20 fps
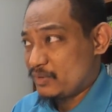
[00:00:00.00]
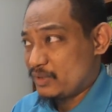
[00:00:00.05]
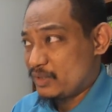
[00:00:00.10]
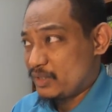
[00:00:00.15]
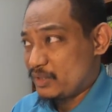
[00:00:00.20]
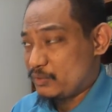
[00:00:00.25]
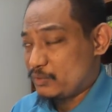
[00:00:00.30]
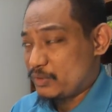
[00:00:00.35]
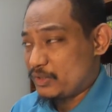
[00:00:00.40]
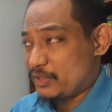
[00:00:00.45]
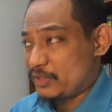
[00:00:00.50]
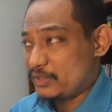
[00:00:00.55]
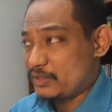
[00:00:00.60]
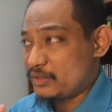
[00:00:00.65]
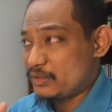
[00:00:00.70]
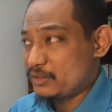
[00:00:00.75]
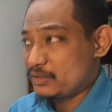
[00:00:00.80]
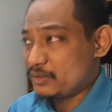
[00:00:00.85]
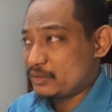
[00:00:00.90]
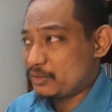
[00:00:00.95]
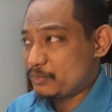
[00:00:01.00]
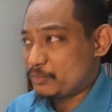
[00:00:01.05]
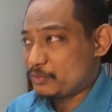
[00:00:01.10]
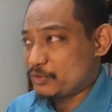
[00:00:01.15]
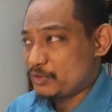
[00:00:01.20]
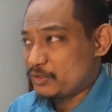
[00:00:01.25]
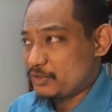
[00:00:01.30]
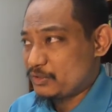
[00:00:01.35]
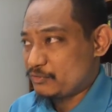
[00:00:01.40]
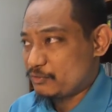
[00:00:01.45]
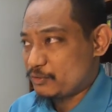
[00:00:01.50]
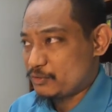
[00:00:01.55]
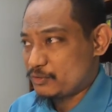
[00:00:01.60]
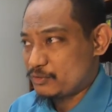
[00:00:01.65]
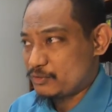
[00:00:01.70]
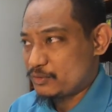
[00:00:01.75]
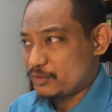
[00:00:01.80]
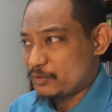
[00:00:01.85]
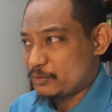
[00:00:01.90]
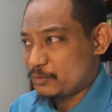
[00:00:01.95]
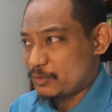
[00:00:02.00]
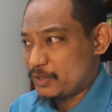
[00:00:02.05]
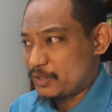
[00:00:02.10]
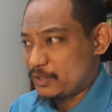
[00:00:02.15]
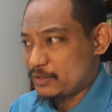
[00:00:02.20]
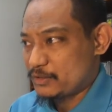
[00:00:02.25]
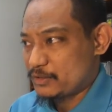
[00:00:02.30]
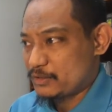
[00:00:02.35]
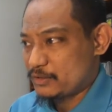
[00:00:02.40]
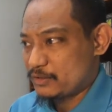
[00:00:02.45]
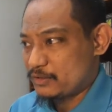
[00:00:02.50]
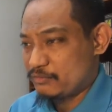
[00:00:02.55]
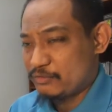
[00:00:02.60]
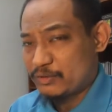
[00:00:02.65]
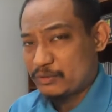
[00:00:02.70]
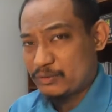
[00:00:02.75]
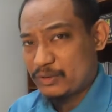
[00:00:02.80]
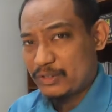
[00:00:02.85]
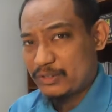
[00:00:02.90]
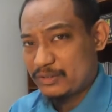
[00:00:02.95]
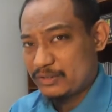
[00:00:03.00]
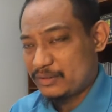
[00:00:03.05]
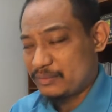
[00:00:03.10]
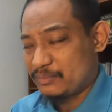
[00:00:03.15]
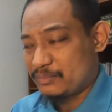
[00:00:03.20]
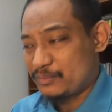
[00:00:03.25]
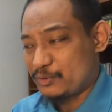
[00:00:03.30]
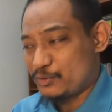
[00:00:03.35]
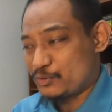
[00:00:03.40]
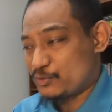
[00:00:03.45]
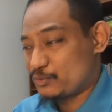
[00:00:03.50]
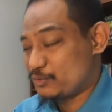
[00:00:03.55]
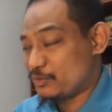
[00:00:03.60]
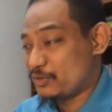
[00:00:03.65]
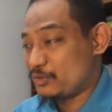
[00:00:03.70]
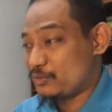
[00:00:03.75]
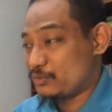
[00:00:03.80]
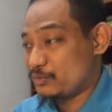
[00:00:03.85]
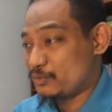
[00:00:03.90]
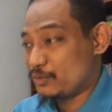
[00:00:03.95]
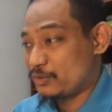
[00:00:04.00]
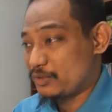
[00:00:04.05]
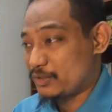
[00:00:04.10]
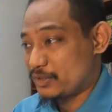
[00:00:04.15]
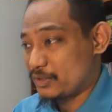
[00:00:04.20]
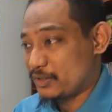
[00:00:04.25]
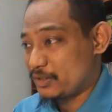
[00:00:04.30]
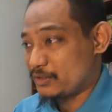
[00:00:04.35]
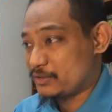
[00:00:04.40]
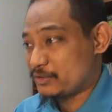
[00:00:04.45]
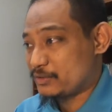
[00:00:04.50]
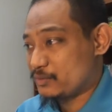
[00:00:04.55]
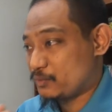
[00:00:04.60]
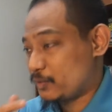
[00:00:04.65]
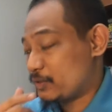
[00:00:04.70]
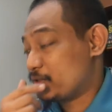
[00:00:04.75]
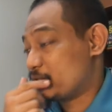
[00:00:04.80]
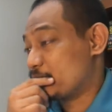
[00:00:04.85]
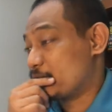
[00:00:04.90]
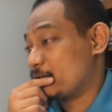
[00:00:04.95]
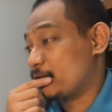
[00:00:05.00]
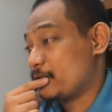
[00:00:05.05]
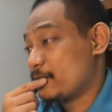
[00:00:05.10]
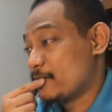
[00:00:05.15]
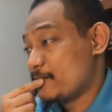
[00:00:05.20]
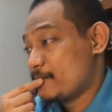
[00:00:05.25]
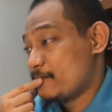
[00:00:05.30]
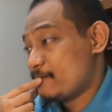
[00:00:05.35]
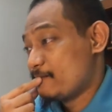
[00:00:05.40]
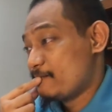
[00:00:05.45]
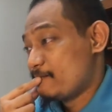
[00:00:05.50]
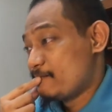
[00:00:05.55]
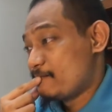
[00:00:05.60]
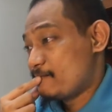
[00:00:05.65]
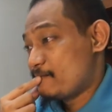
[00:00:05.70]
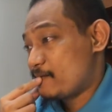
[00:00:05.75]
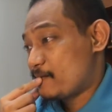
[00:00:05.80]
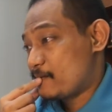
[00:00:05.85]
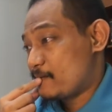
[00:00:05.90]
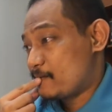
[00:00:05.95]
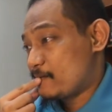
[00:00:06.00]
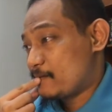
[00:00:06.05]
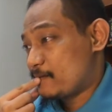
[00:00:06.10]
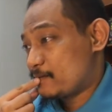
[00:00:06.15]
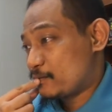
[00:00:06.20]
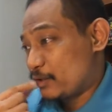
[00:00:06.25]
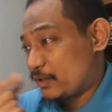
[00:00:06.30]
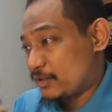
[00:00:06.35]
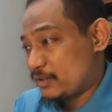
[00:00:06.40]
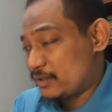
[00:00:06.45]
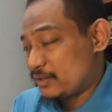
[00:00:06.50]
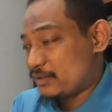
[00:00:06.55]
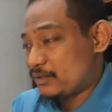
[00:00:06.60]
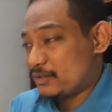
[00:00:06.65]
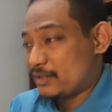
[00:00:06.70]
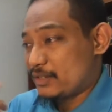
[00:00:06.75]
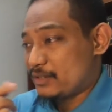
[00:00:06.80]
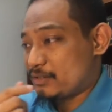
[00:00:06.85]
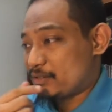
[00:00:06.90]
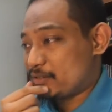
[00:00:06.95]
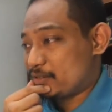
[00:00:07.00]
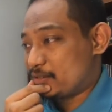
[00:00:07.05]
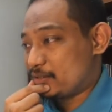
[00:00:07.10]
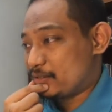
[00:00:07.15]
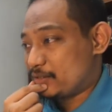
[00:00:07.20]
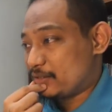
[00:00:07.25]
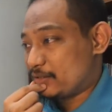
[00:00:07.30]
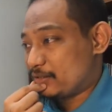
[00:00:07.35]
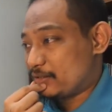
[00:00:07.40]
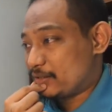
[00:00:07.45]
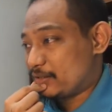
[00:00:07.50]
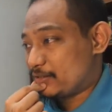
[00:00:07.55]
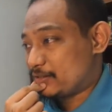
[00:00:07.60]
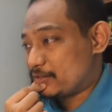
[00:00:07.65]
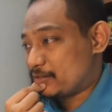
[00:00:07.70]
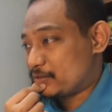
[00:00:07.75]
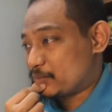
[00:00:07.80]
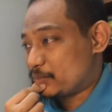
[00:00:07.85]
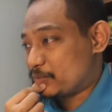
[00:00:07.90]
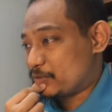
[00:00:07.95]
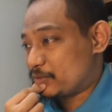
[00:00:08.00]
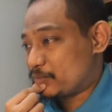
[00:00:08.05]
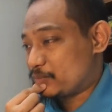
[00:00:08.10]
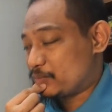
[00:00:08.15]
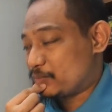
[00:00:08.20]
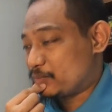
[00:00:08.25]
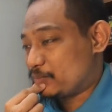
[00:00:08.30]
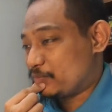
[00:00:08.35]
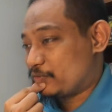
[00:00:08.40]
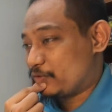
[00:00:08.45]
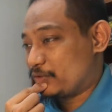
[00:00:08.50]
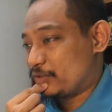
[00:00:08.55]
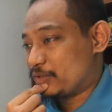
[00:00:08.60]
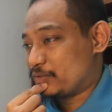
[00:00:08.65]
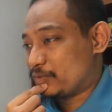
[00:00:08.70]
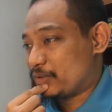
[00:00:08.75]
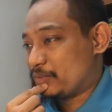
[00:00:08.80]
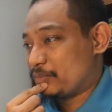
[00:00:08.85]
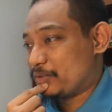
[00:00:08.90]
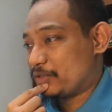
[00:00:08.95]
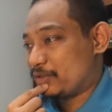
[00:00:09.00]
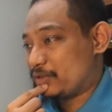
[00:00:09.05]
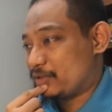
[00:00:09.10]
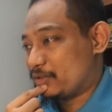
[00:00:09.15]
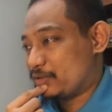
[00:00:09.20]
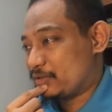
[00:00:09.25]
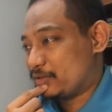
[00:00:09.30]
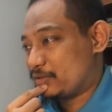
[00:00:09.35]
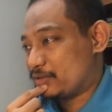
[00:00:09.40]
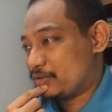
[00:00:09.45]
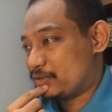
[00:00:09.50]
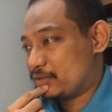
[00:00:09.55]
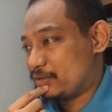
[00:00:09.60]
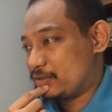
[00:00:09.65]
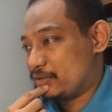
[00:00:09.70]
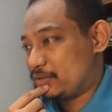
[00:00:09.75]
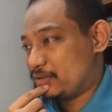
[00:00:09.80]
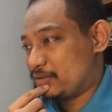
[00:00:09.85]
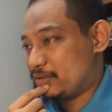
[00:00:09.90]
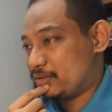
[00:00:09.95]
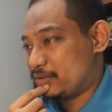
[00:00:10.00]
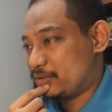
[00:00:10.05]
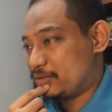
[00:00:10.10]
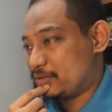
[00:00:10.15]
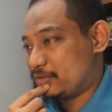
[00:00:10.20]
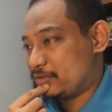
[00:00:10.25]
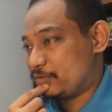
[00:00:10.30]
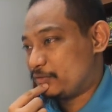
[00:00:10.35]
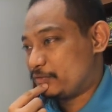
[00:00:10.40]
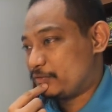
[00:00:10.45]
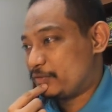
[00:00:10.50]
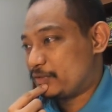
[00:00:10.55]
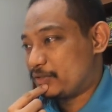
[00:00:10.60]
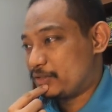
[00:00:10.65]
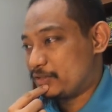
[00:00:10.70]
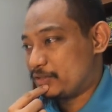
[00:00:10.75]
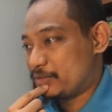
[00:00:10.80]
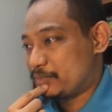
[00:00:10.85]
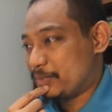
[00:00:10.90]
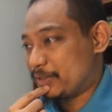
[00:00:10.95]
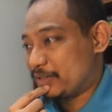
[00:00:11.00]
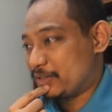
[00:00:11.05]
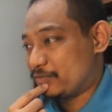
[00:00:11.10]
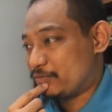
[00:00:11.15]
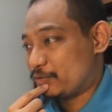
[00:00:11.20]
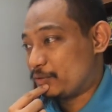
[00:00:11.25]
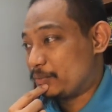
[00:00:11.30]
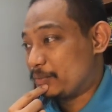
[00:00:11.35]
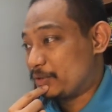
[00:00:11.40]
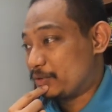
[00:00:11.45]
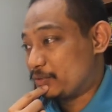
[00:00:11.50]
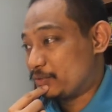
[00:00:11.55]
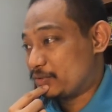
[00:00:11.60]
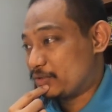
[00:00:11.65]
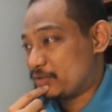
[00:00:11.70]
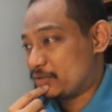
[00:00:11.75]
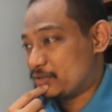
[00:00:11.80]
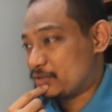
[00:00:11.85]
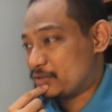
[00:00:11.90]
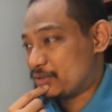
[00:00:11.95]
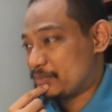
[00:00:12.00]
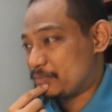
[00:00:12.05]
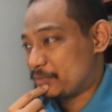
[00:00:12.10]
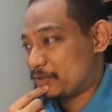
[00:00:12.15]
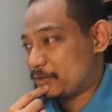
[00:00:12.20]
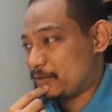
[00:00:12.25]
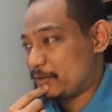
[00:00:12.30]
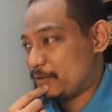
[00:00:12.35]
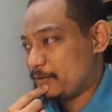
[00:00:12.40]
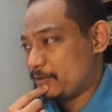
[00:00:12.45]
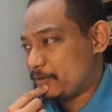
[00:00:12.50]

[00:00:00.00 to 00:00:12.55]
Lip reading: it will hinder opportunity for student to ask, even though I think most students do not ask question. So I think that's the essence for this one, because they feel it's better for me to teach something.